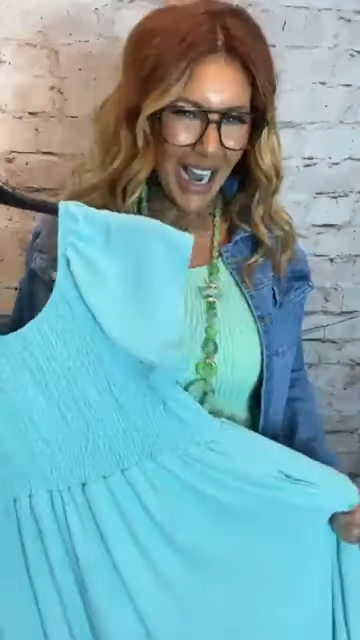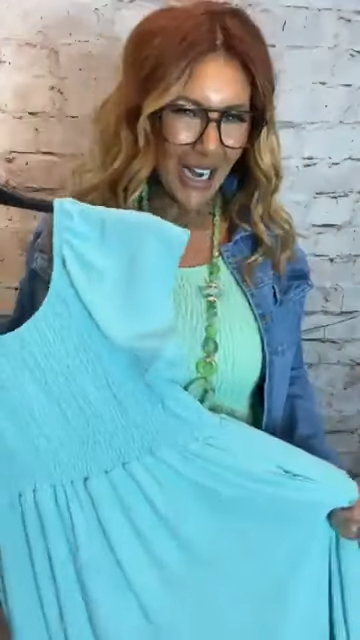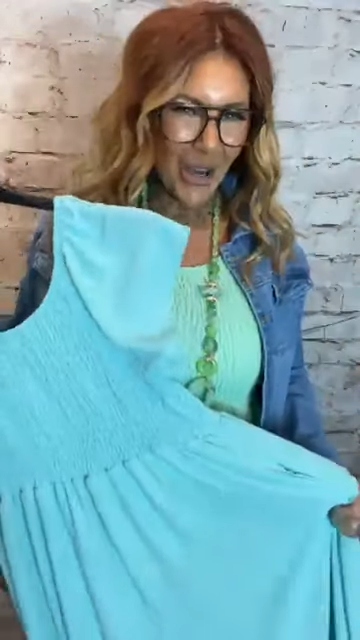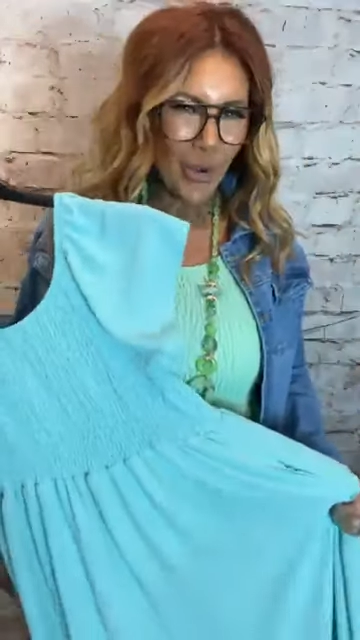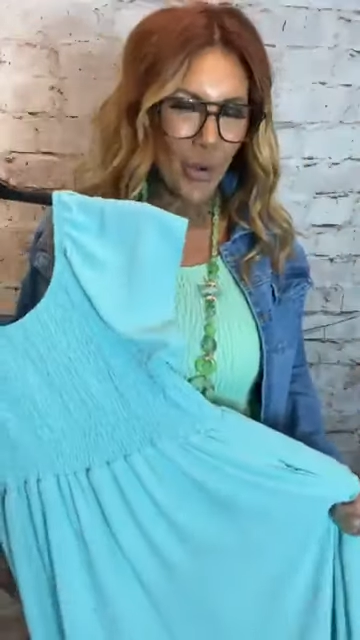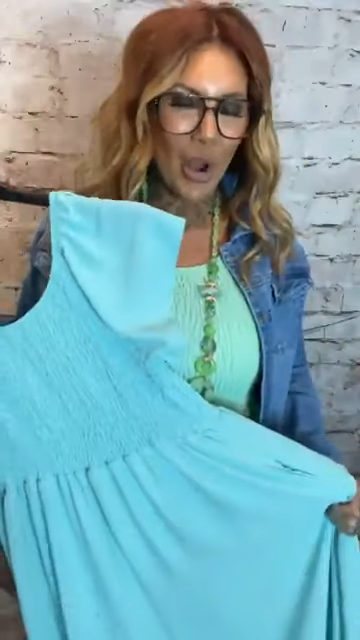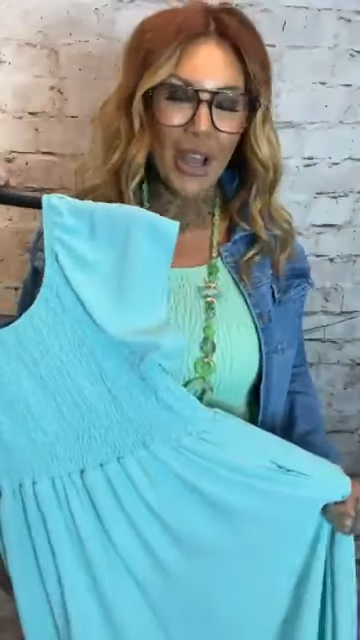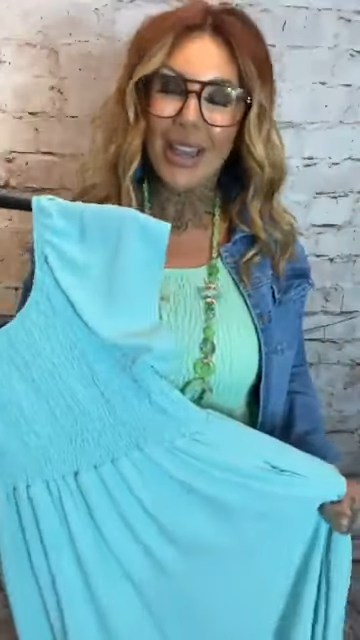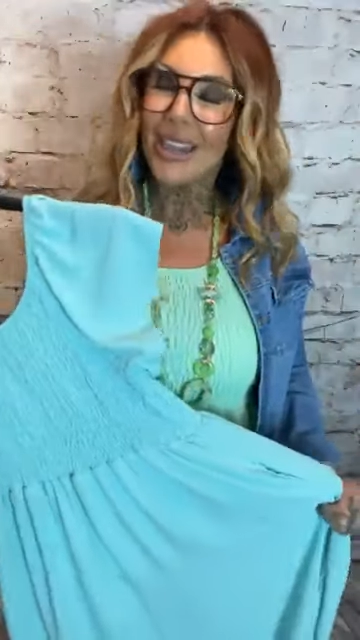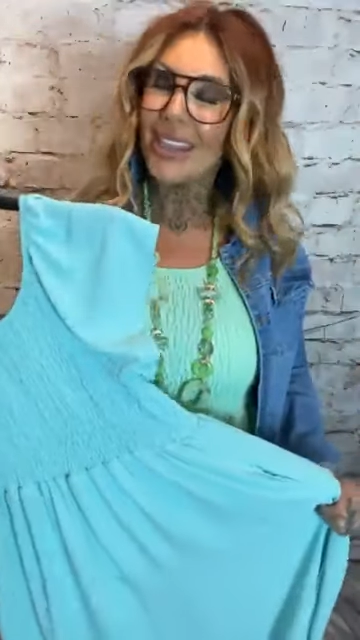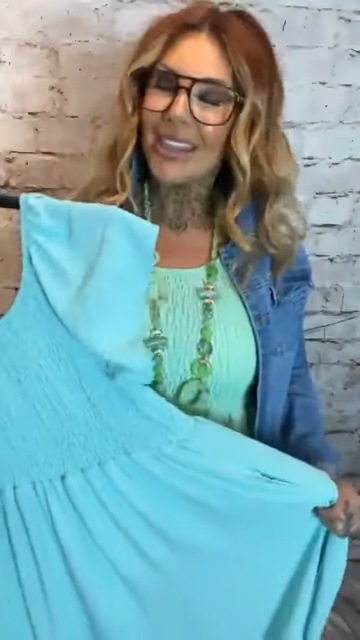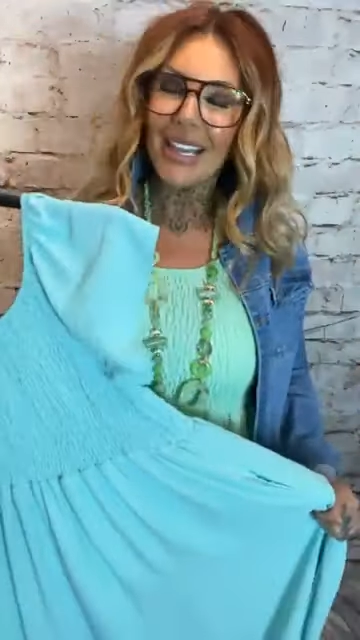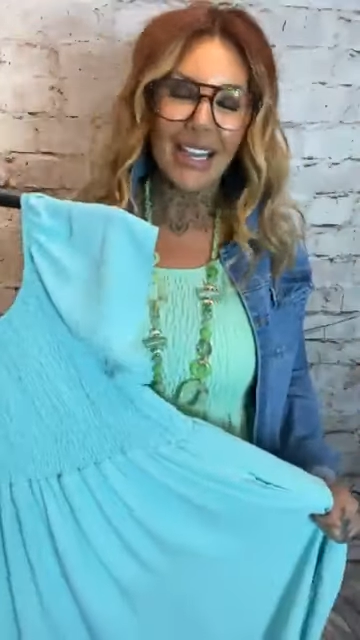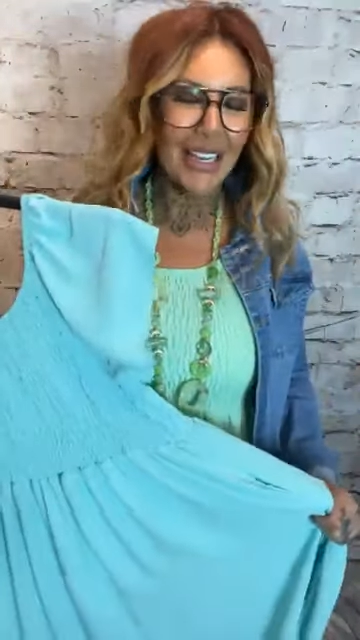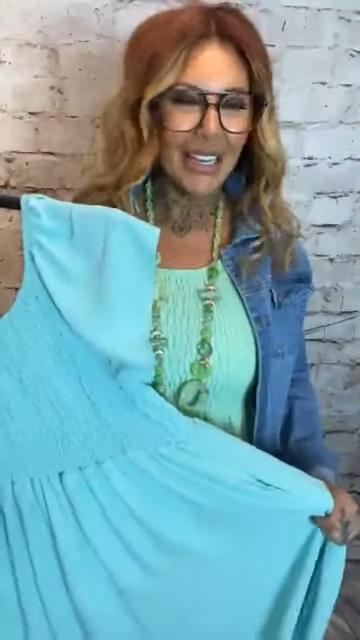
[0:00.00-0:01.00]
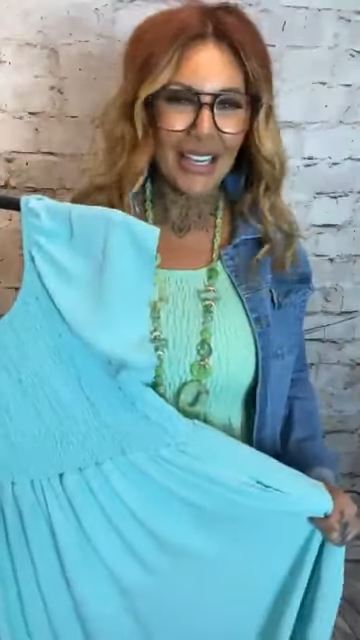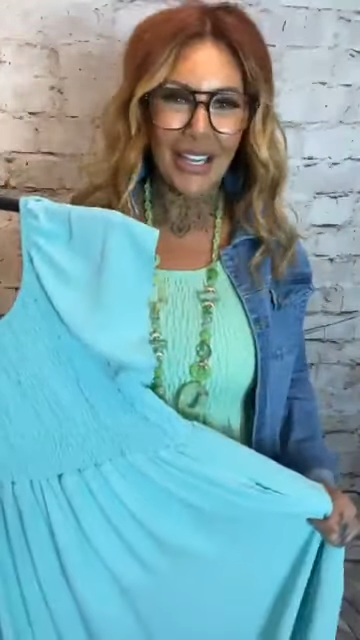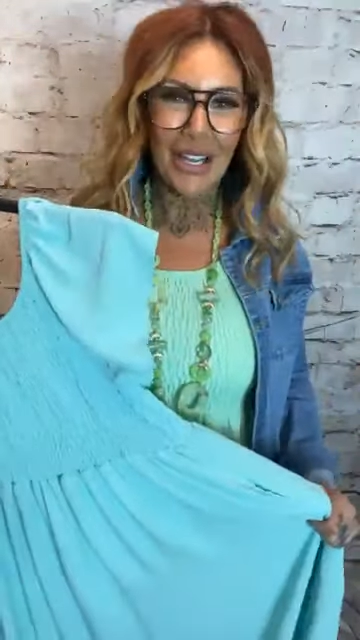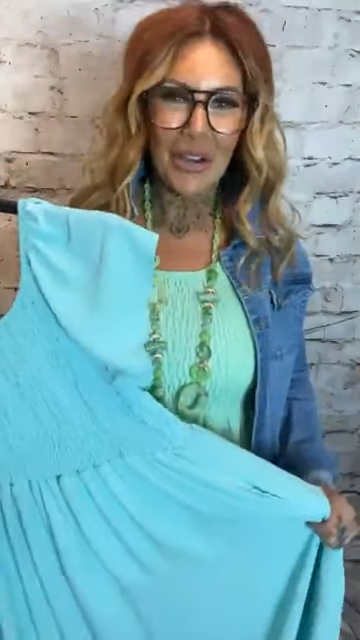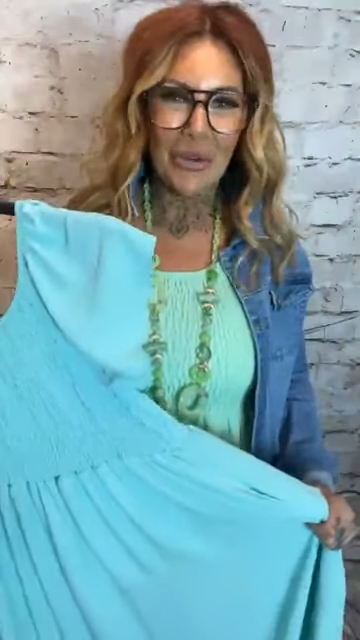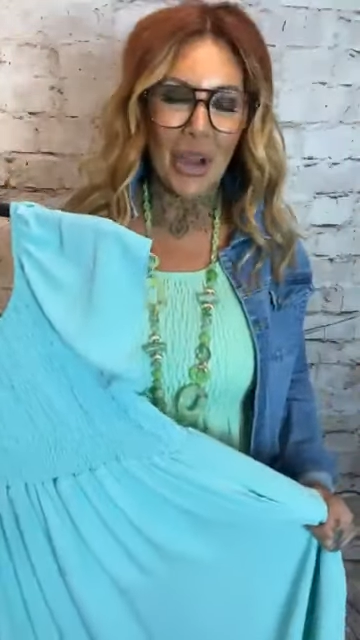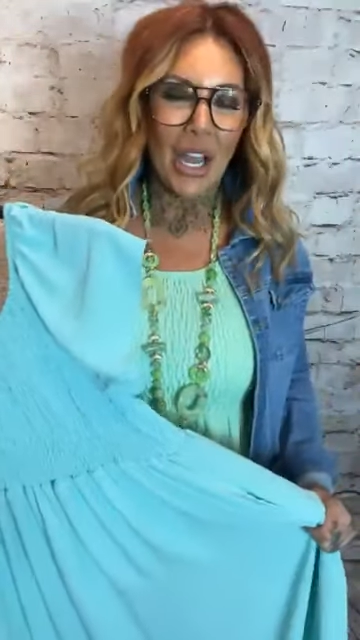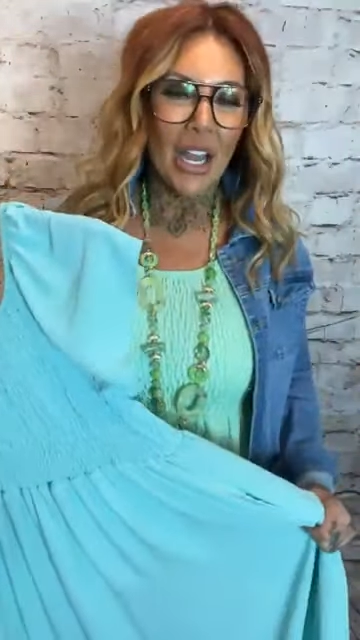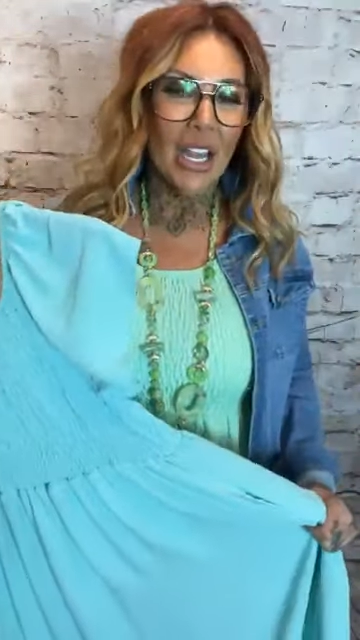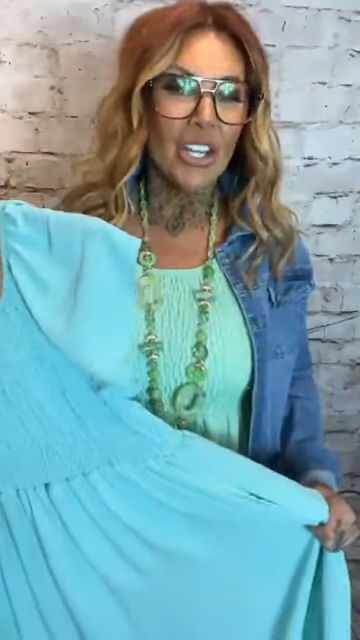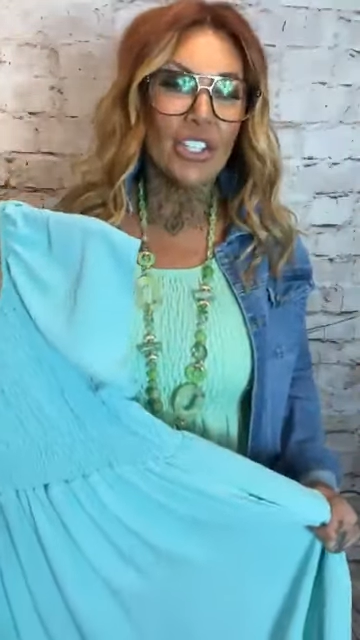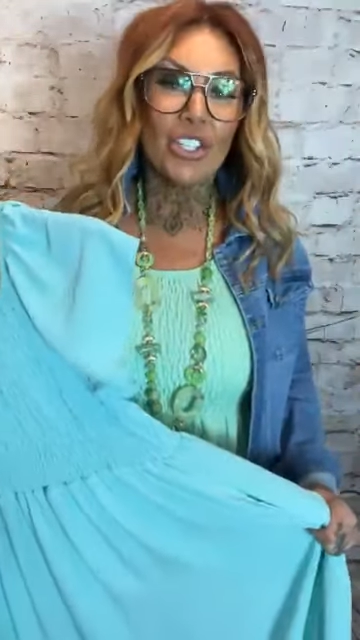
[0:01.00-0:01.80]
aqua. Thank you.